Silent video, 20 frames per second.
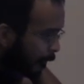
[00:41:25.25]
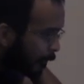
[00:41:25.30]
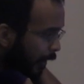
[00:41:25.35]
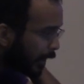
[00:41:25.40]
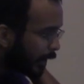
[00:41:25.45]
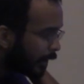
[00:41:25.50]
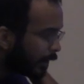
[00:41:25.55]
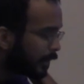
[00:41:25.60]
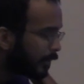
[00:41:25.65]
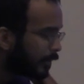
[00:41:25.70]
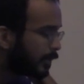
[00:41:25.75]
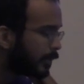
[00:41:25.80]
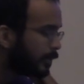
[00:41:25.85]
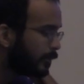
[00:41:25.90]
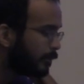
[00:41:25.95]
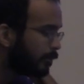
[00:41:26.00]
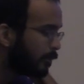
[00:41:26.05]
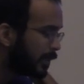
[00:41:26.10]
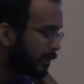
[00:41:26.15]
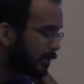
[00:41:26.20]
yeah, yeah. The,
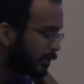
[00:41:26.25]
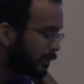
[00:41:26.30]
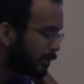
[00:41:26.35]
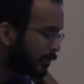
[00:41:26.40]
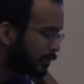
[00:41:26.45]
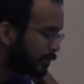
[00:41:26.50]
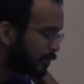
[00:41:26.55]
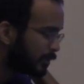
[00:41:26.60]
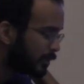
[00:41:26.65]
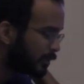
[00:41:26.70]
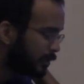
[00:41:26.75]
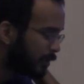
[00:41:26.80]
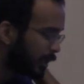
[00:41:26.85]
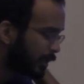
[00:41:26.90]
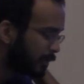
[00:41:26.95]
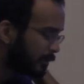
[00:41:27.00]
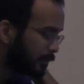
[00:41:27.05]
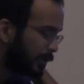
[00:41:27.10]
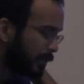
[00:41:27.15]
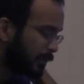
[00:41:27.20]
basically, this just
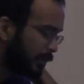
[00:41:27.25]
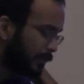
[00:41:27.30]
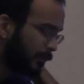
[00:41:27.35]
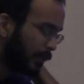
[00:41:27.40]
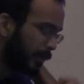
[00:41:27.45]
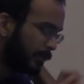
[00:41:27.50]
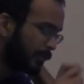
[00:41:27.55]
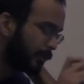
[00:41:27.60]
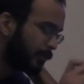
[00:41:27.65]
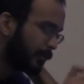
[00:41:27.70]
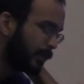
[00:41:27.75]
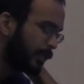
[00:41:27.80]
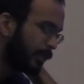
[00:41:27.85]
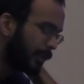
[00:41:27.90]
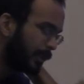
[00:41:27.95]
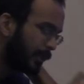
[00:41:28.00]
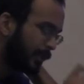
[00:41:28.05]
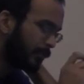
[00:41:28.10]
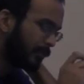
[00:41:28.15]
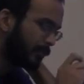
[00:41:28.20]
checks basically if we have a green
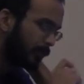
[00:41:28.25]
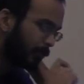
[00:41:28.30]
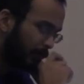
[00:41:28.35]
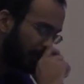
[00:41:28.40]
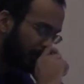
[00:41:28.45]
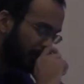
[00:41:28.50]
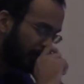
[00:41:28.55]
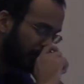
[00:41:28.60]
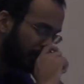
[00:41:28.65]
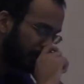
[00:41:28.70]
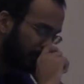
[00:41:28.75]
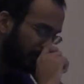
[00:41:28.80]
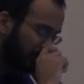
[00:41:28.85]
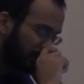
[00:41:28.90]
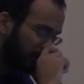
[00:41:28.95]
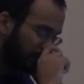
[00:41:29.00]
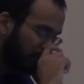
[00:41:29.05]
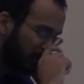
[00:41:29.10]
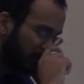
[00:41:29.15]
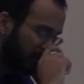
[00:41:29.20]
light for whether the
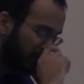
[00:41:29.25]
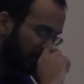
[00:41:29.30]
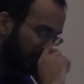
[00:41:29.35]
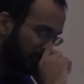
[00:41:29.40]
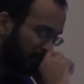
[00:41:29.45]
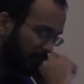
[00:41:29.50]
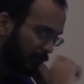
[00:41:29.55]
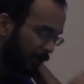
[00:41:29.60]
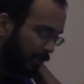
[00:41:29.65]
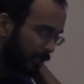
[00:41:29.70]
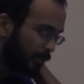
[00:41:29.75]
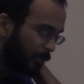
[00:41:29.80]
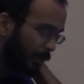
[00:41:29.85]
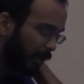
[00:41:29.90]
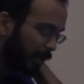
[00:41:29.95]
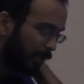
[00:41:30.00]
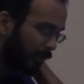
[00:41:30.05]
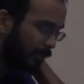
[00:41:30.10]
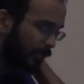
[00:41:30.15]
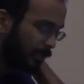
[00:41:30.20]
speed is at the right
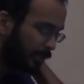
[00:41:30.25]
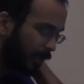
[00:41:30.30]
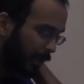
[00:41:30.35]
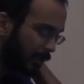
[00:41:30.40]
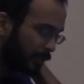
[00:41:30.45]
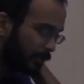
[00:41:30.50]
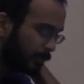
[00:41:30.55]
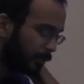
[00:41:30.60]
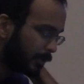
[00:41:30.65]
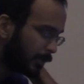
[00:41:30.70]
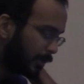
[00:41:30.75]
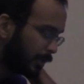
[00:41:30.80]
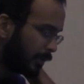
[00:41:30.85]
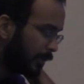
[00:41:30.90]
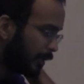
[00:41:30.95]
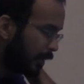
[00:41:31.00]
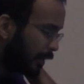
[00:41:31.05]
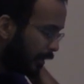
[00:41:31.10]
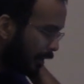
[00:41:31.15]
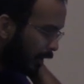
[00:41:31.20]
spot on the dashboard.
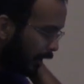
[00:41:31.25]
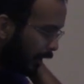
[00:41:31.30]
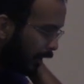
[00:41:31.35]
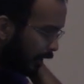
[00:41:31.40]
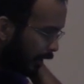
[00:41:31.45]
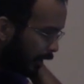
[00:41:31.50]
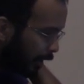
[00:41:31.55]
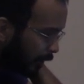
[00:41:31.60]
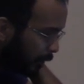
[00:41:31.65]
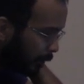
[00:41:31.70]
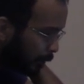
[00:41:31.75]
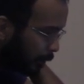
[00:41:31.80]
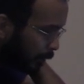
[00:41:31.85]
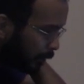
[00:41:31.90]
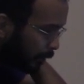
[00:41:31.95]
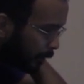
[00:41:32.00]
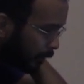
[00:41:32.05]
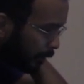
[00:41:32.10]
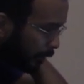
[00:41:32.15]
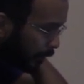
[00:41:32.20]
Um,
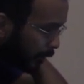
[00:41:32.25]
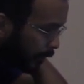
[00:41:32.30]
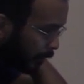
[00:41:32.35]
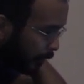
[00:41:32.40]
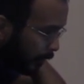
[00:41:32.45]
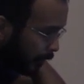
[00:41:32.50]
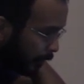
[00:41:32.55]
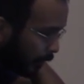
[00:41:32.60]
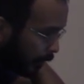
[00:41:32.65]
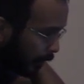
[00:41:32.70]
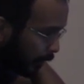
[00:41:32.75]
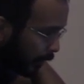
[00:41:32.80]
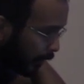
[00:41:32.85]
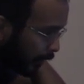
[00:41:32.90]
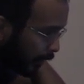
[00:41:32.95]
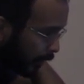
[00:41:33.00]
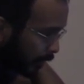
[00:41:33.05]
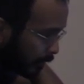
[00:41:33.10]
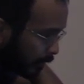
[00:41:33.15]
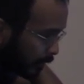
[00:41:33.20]
Which it's, it's